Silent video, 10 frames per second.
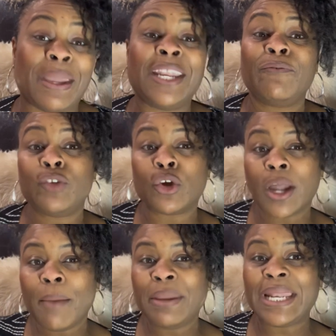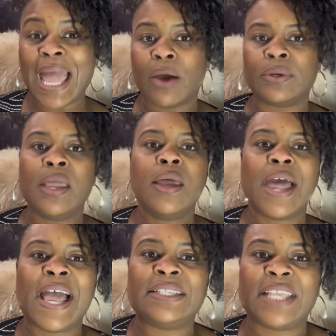And if you're coming out
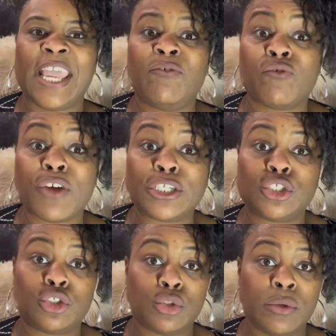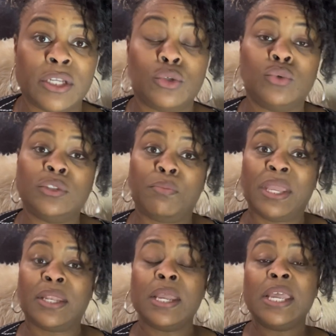as a fresh student who's
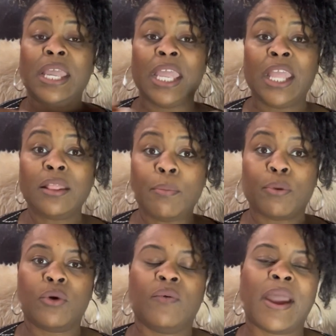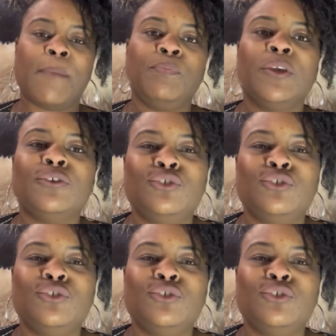been in the program,